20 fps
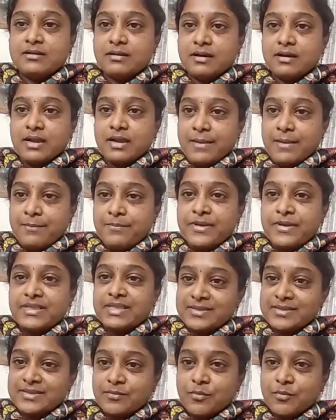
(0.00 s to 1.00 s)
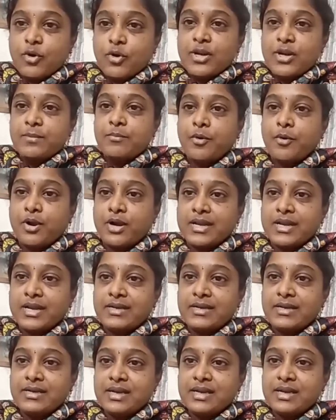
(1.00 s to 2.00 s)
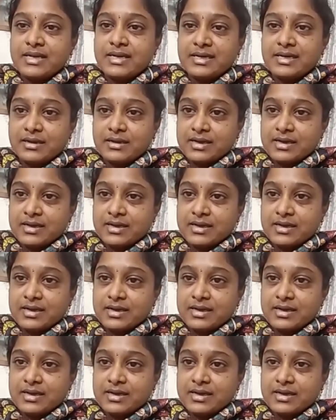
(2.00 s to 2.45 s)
Empathy is more important in